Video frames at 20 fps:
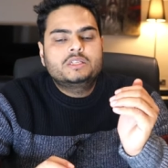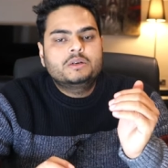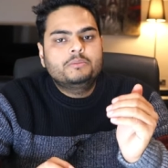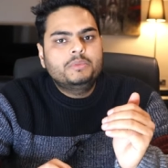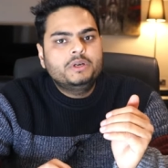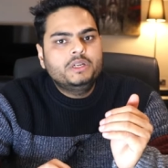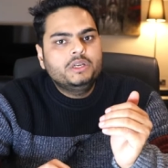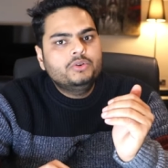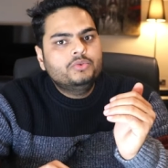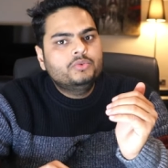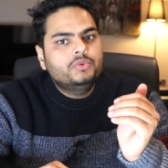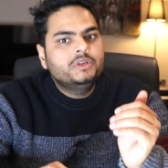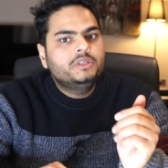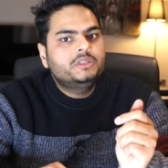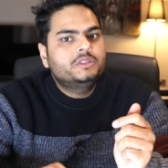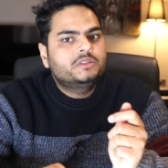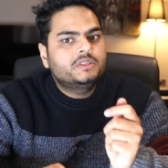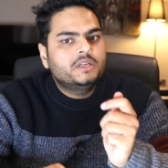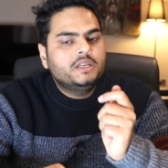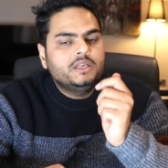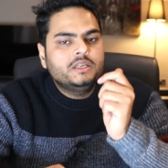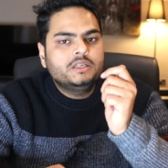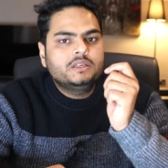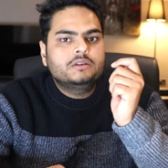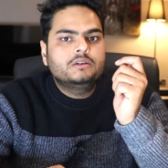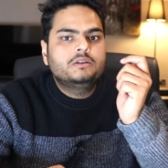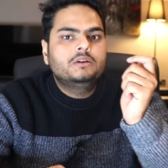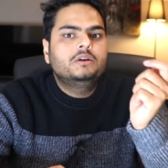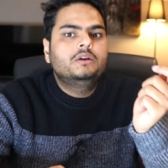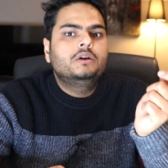somebody who is selling
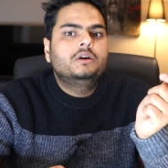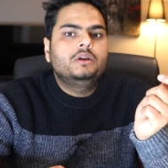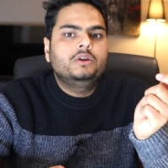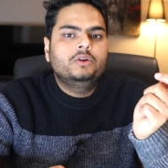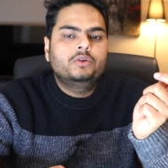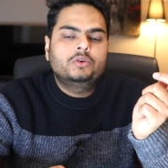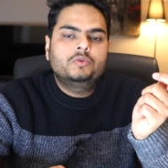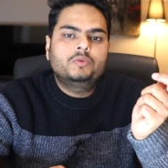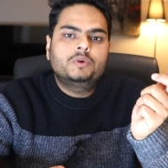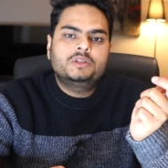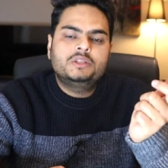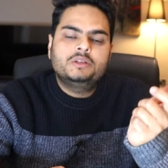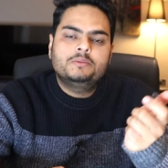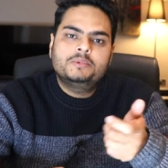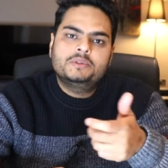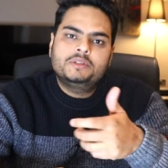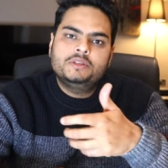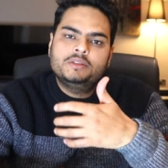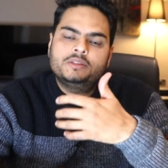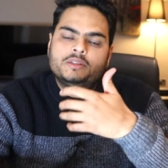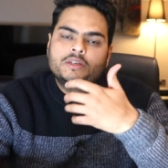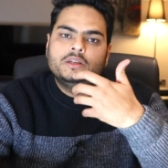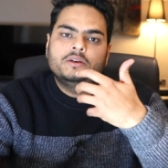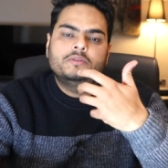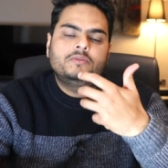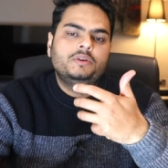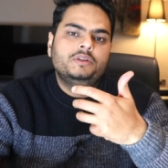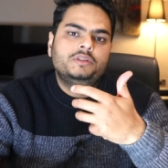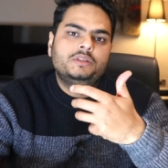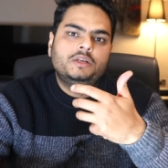you know washing machines and
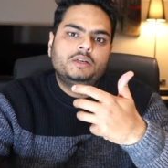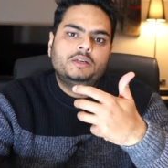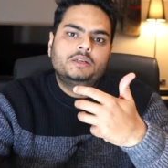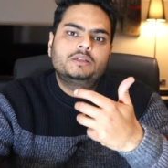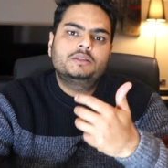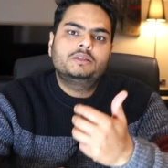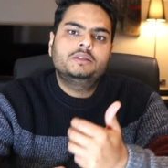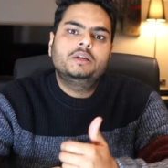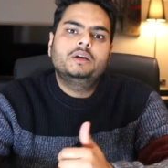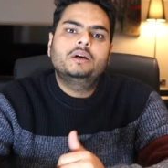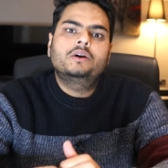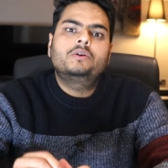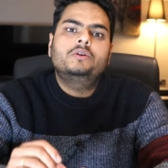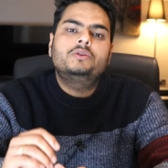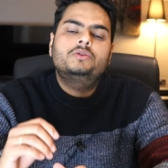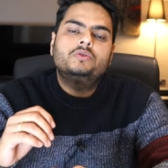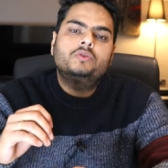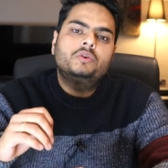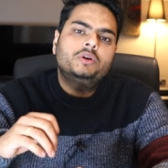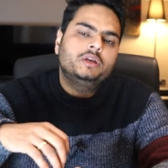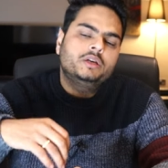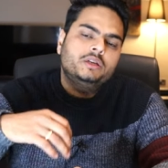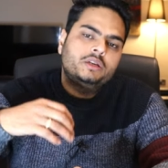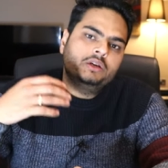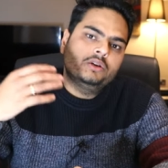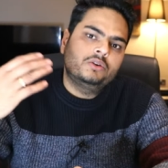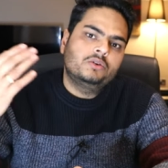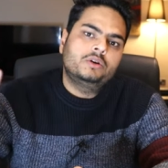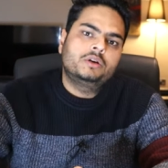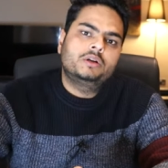refrigerators they are also
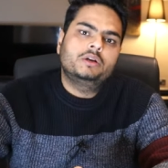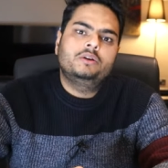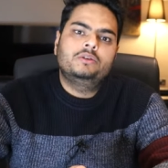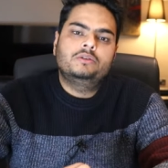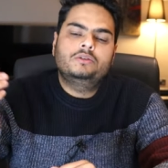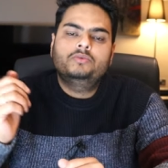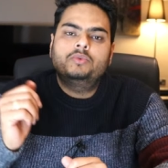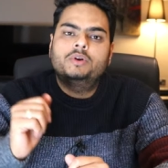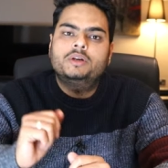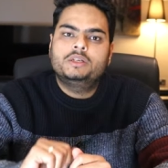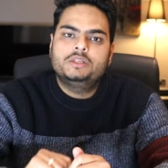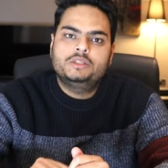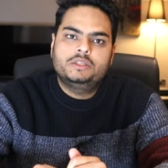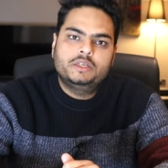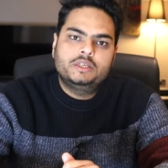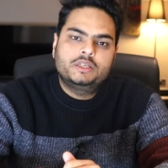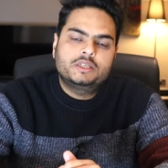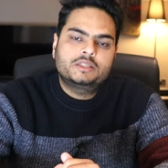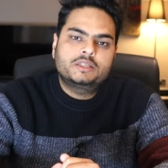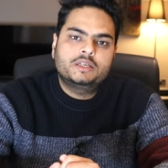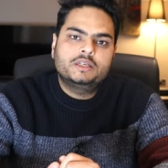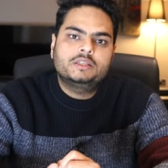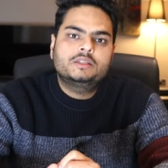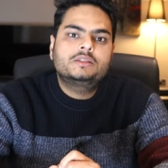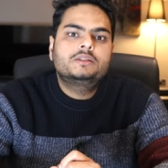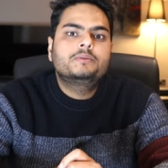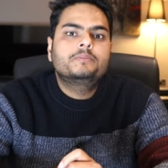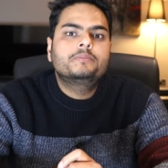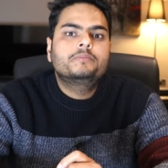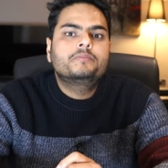creating content on what is data
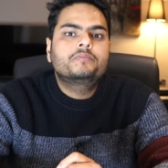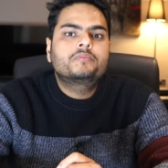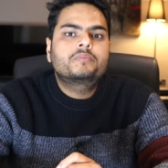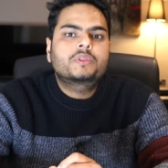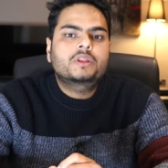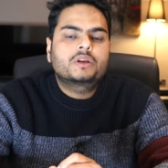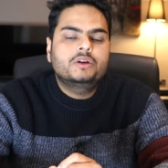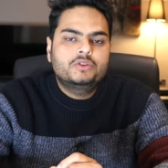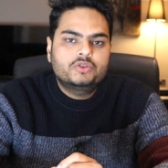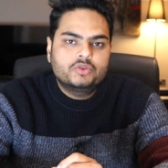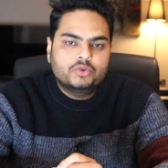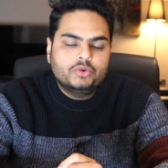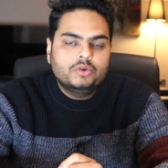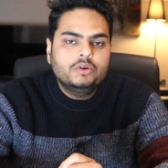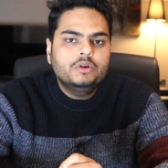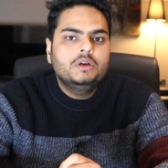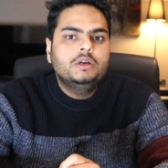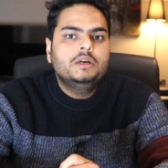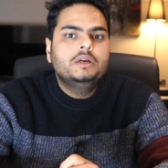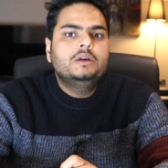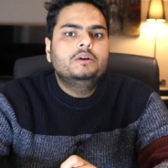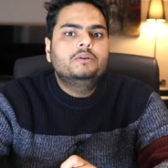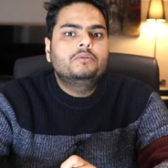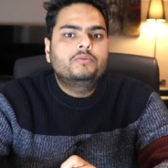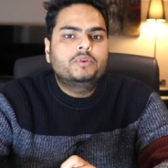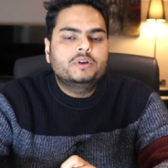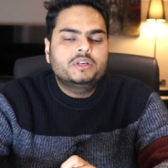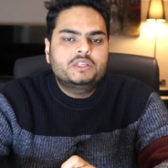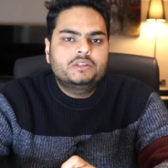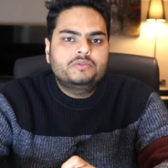science so
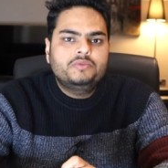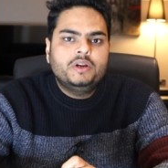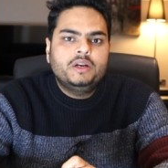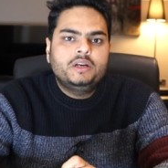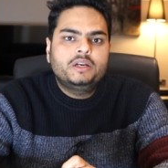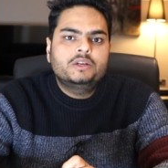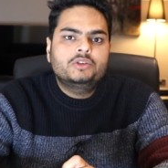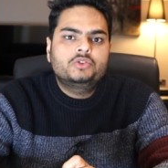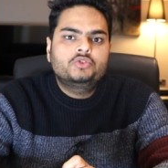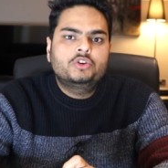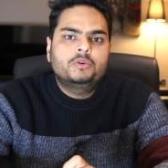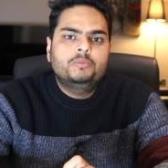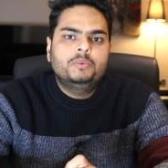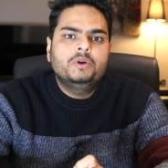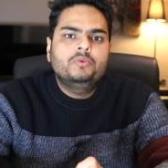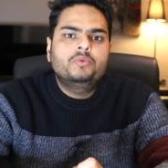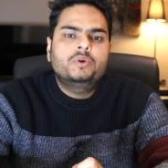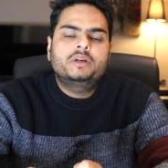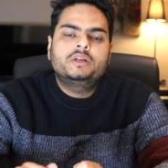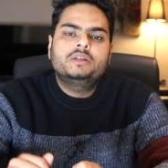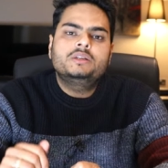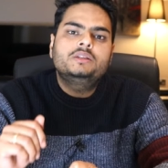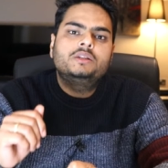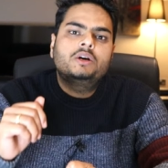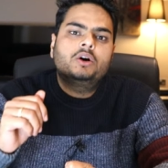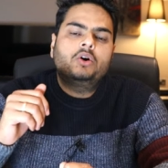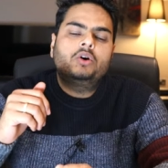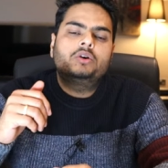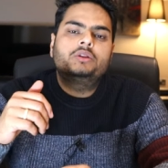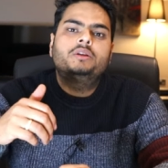first filter should be what is
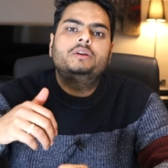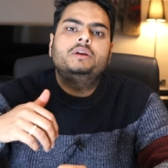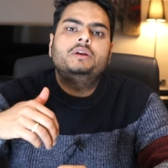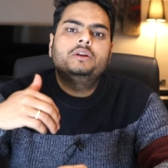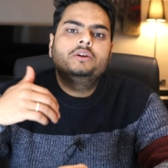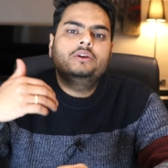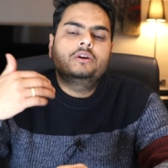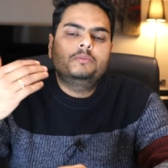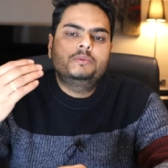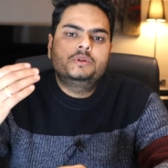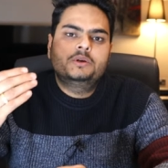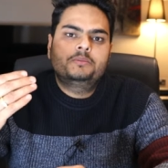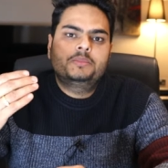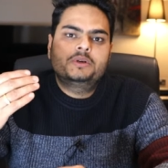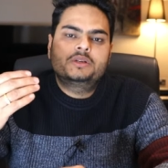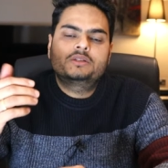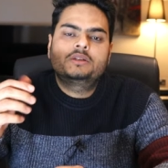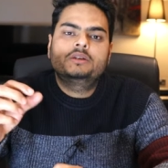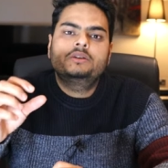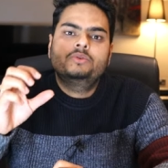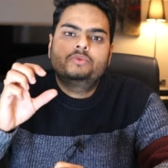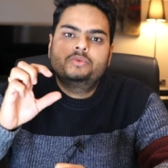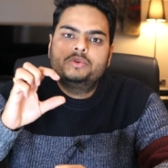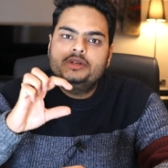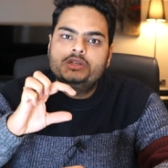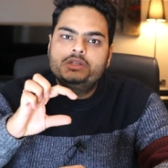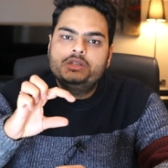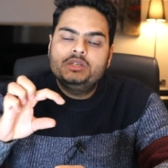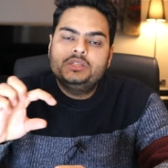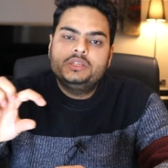the authority of the person who
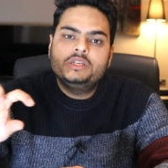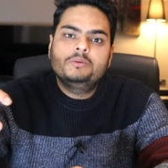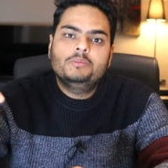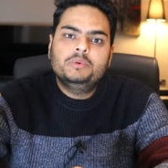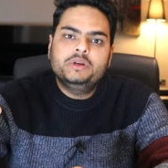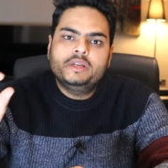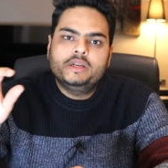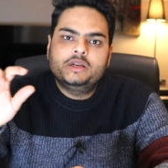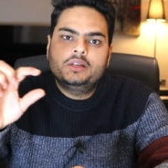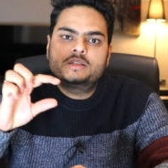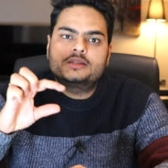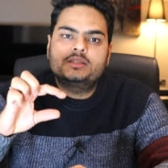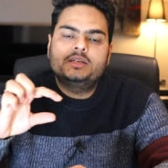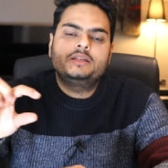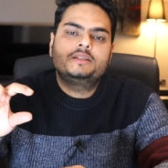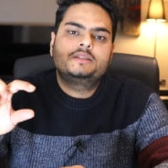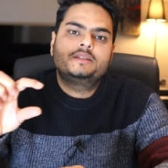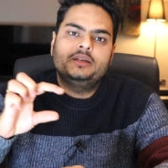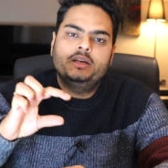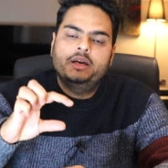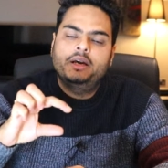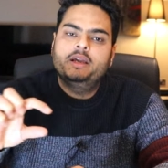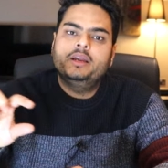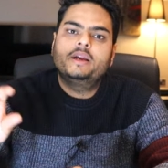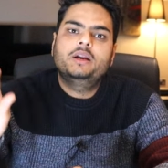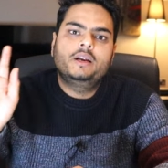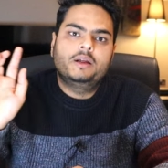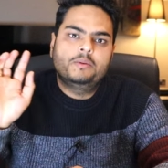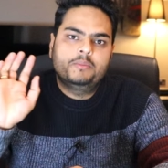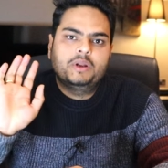is teaching me data science ai
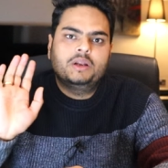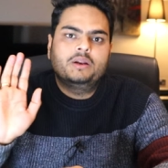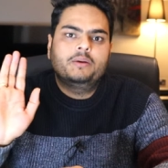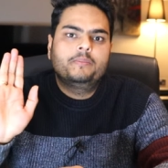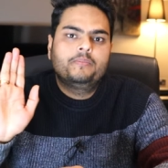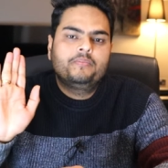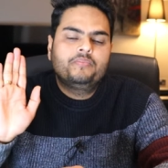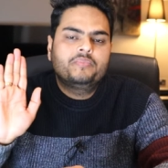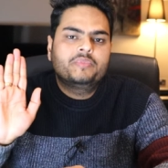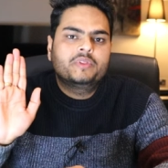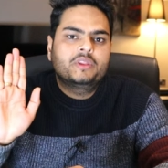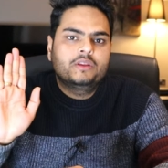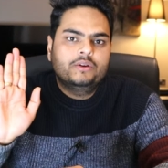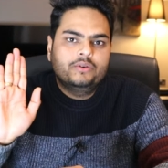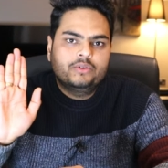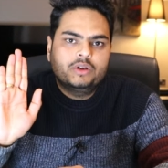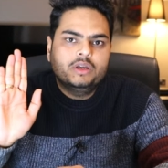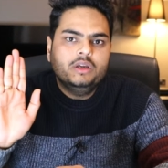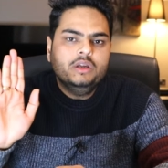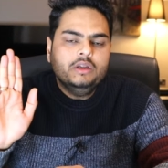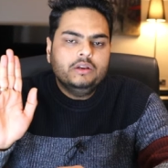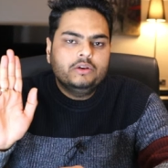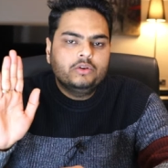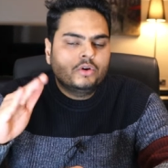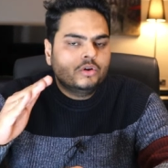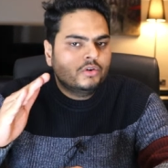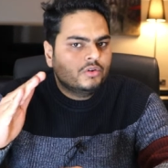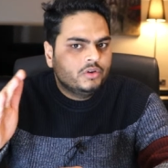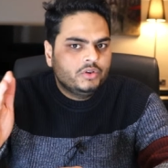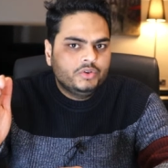and ml okay
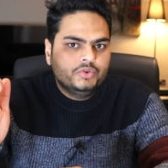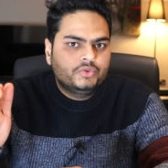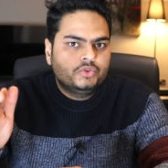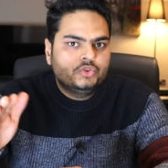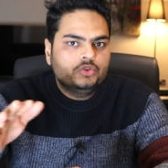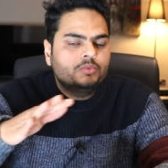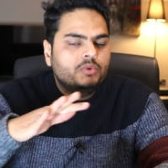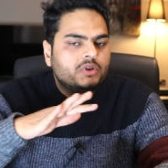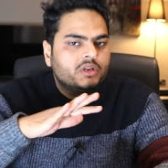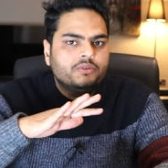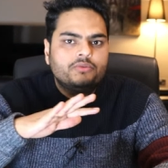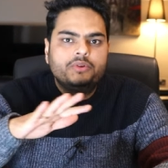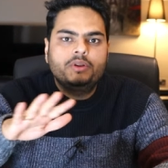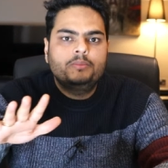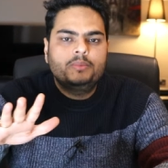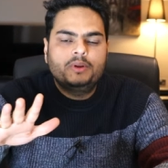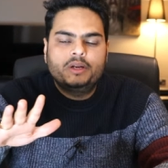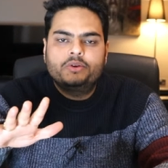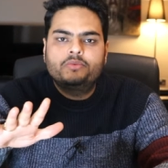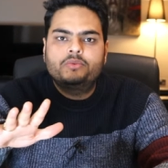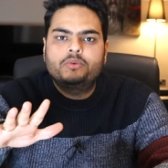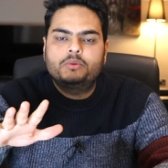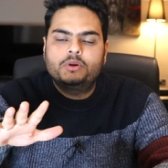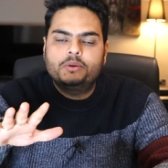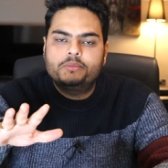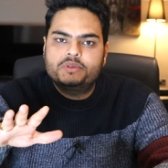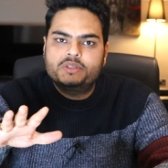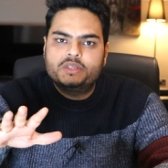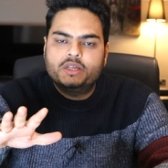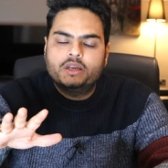not on youtube on every platform
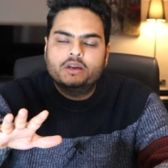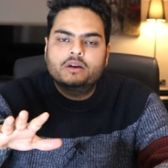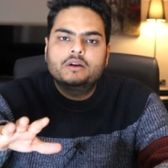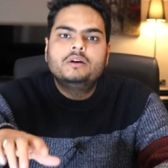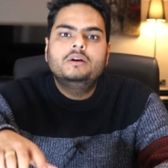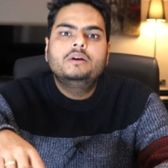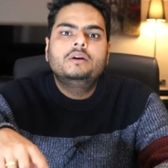i'm saying